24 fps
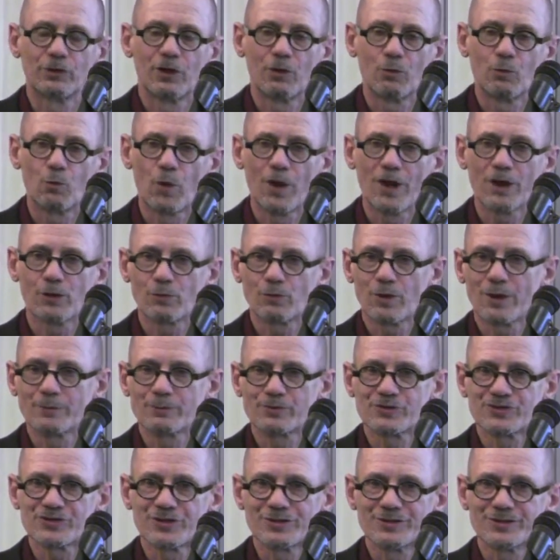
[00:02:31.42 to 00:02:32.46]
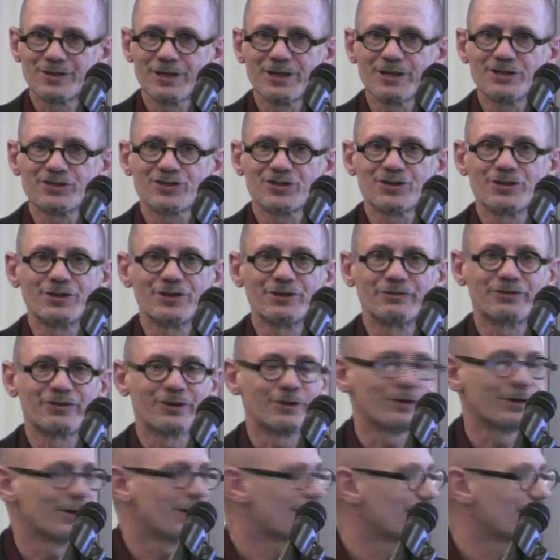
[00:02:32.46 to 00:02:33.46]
a well representation of their